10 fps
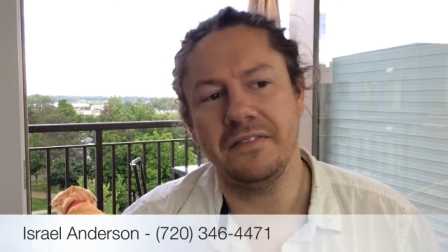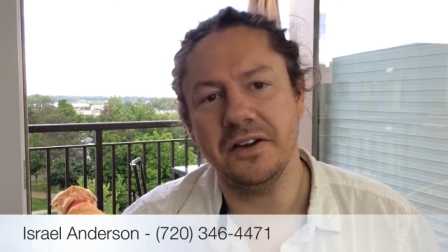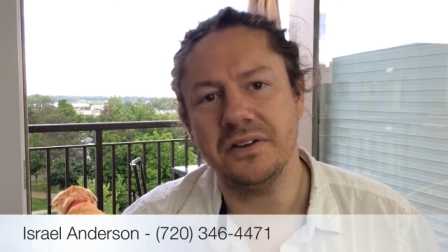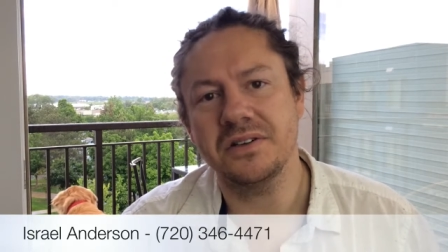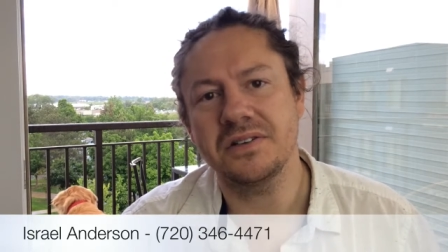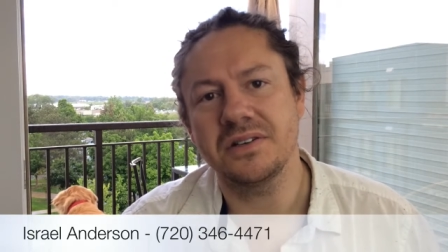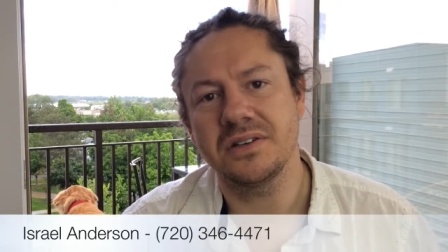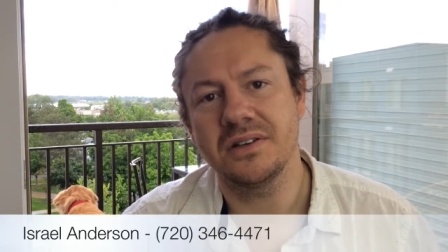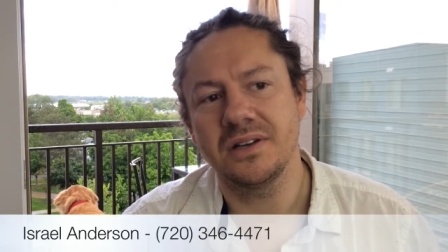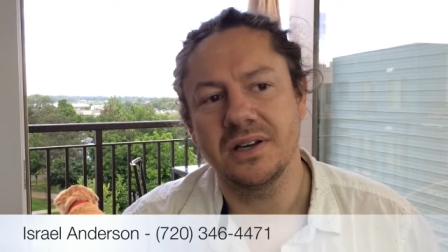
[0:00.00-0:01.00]
first
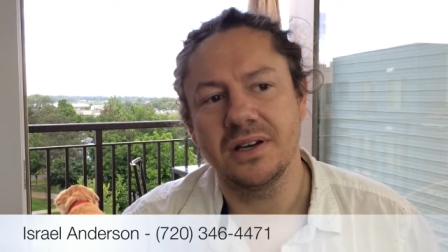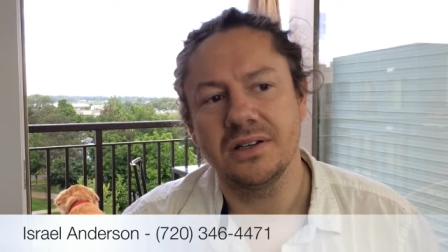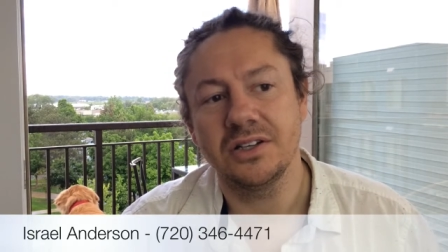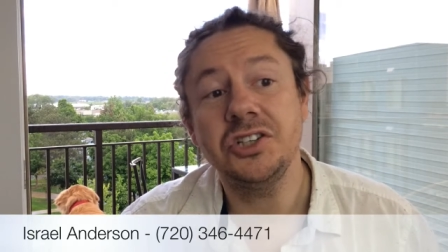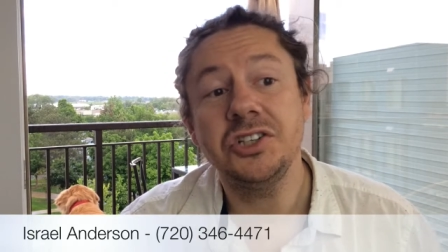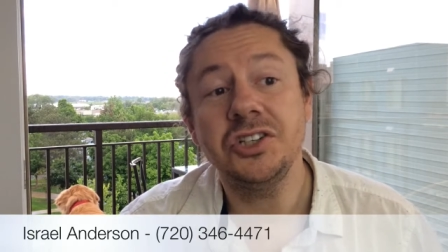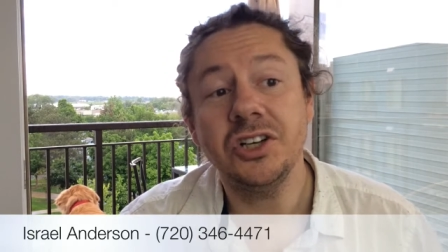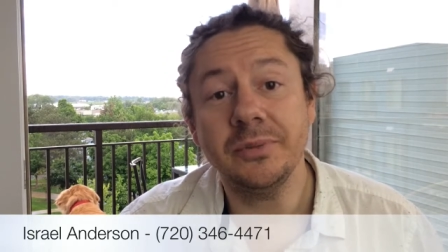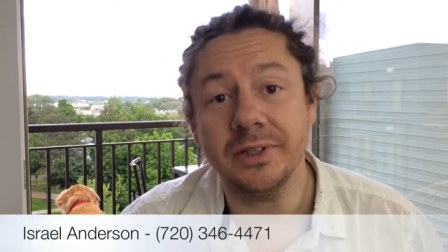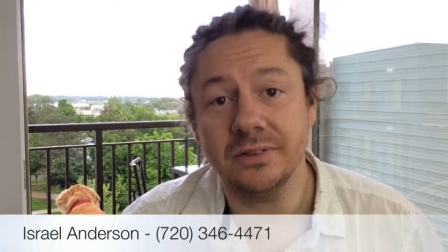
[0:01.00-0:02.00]
to
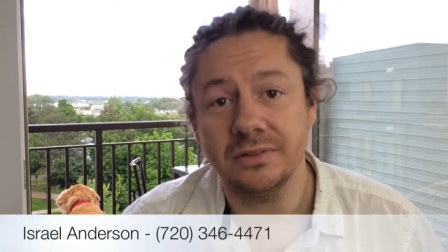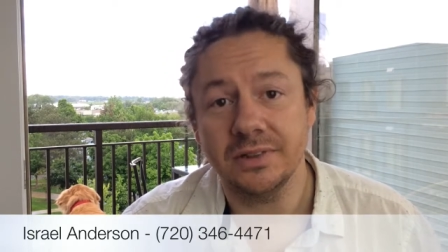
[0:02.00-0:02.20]
determine?